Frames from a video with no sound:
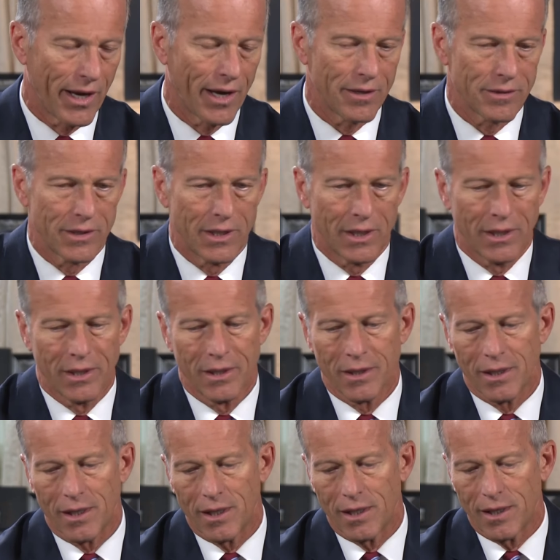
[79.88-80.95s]
at
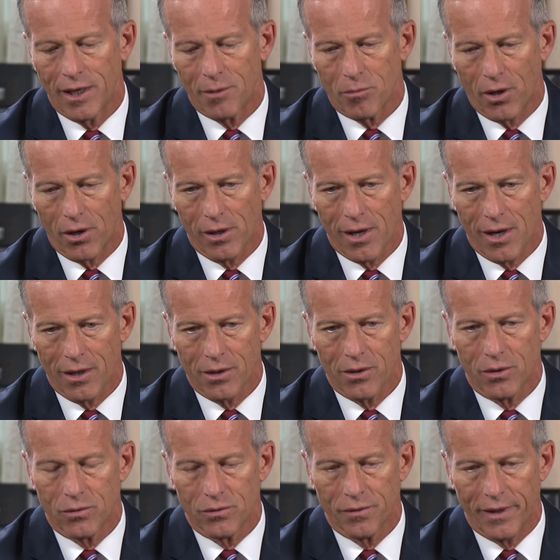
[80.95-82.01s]
Uh, at
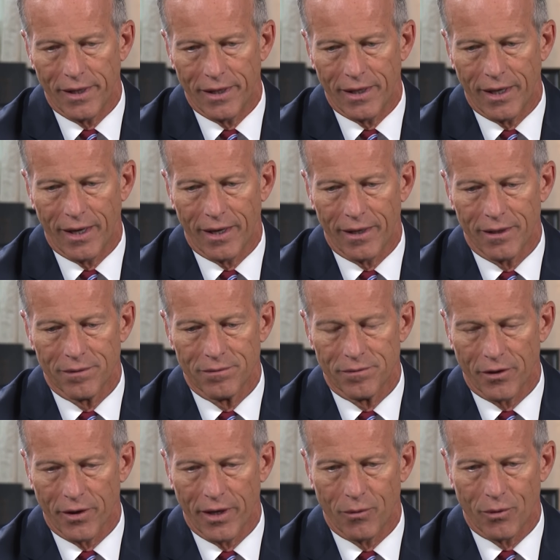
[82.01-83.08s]
Mar-a-Lago and had a
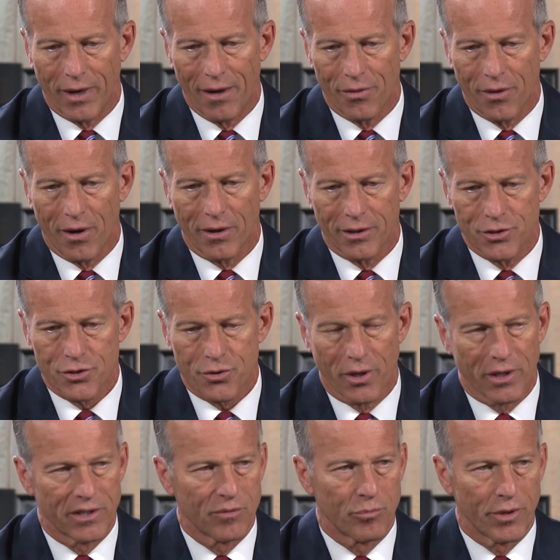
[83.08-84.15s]
very, I thought,
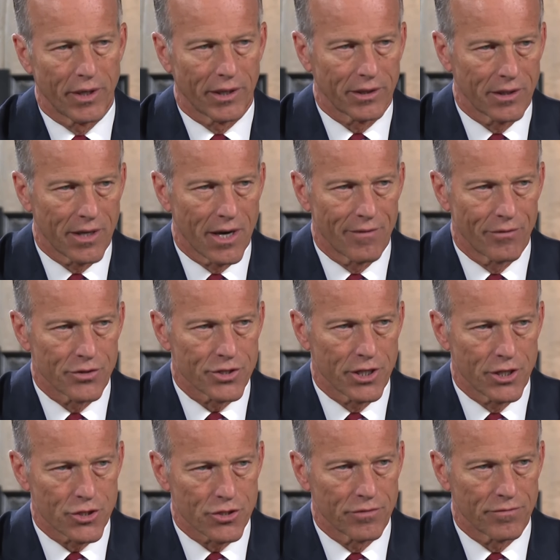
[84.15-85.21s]
constructive, productive
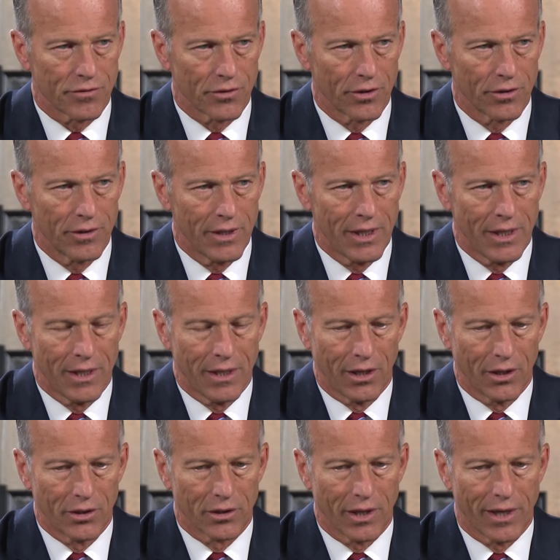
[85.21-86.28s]
conversation for
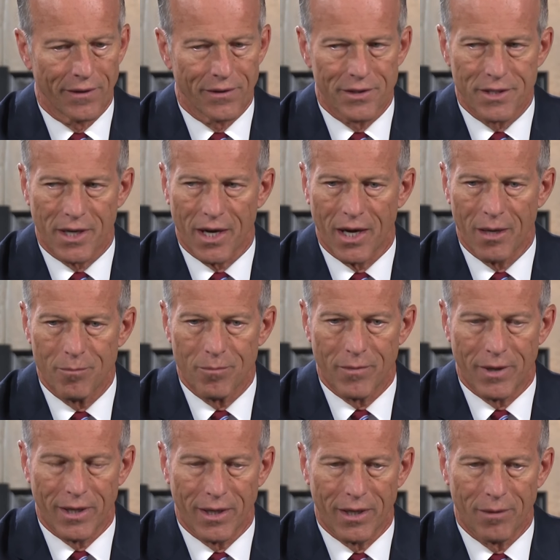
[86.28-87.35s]
a good length of time
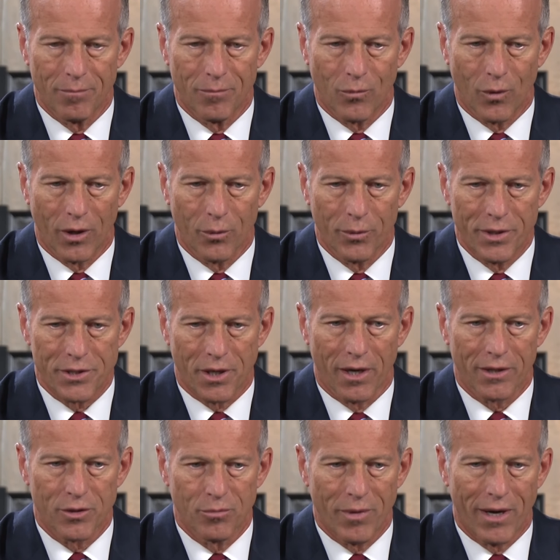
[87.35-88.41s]
um, where we
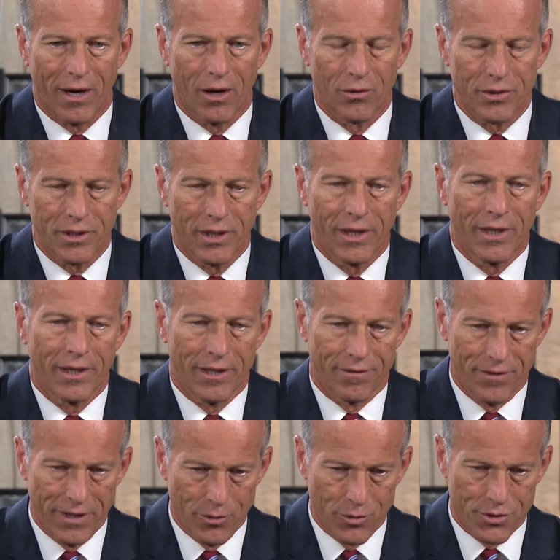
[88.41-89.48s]
talked about
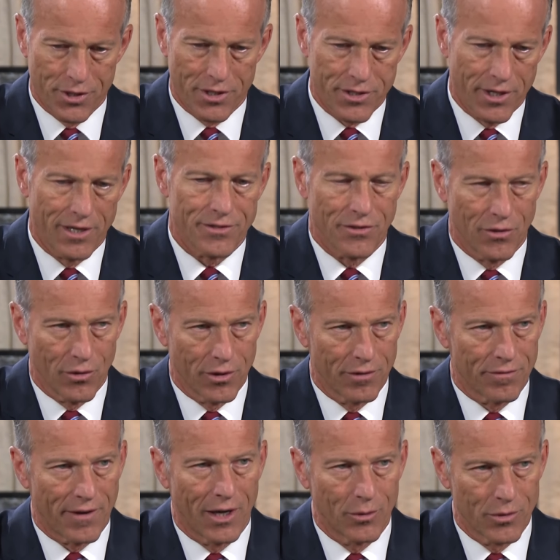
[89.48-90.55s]
if he was successful and
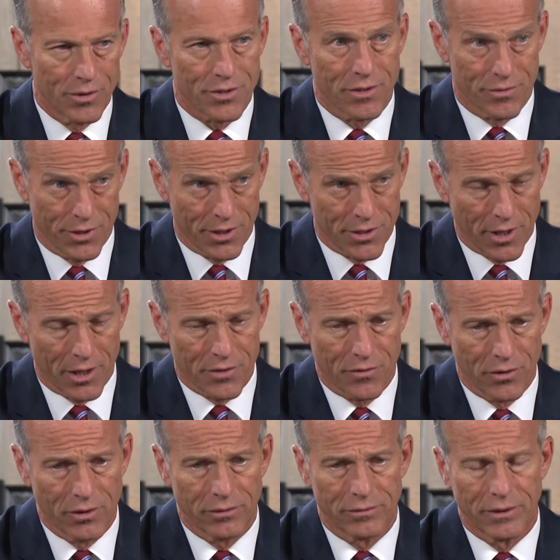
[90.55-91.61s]
if I was
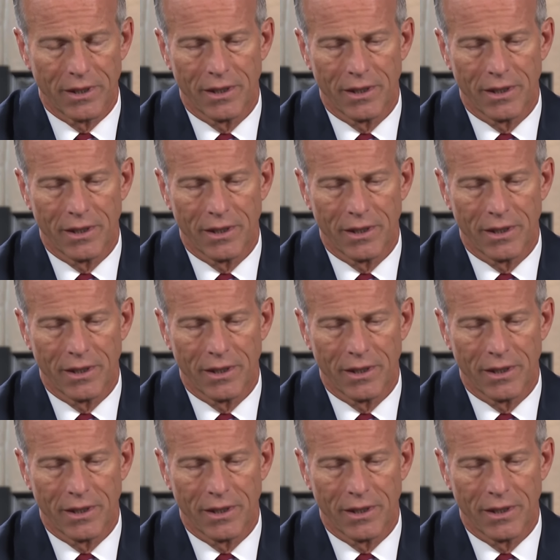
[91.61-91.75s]
successful,